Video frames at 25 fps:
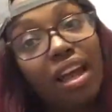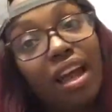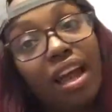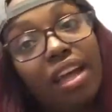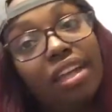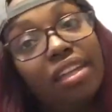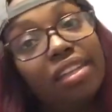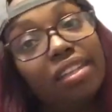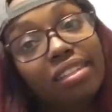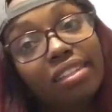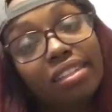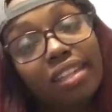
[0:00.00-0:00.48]

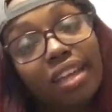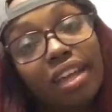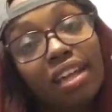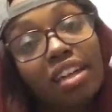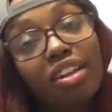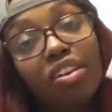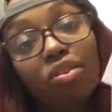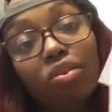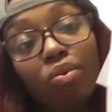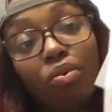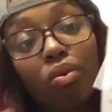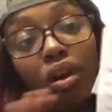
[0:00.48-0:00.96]
I did not
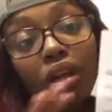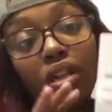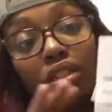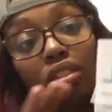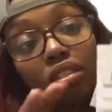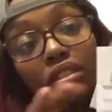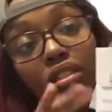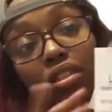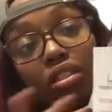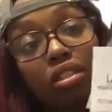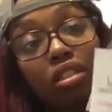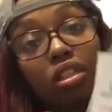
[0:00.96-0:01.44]

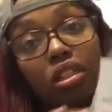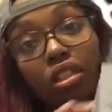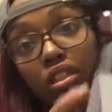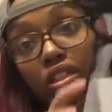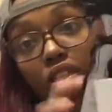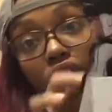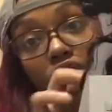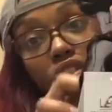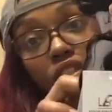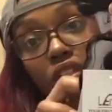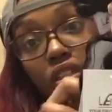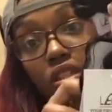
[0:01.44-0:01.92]
wash it,
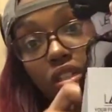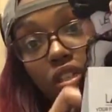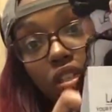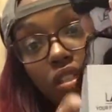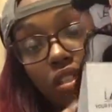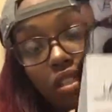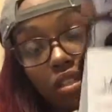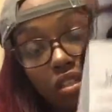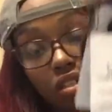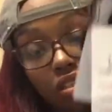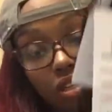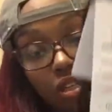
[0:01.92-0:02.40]
condition it,
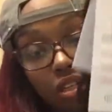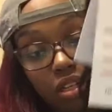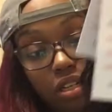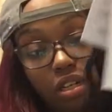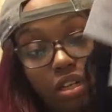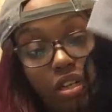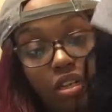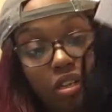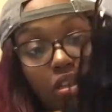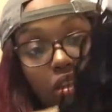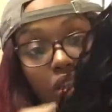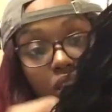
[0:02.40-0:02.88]
nothing, none of
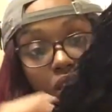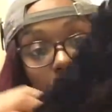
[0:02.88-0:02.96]
that.